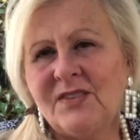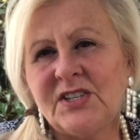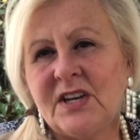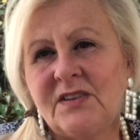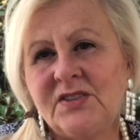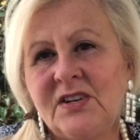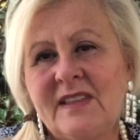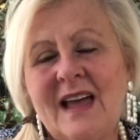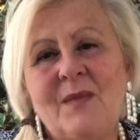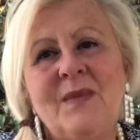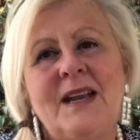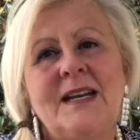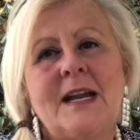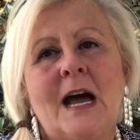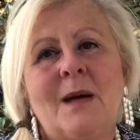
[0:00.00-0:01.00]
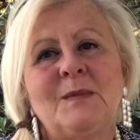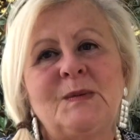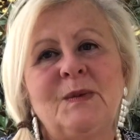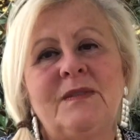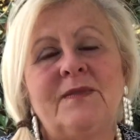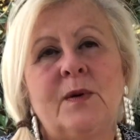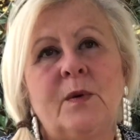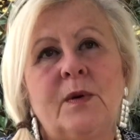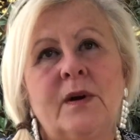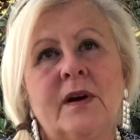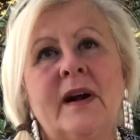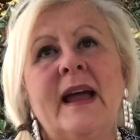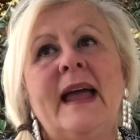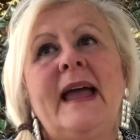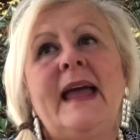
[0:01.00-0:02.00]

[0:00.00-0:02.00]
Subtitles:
showed you that many times before.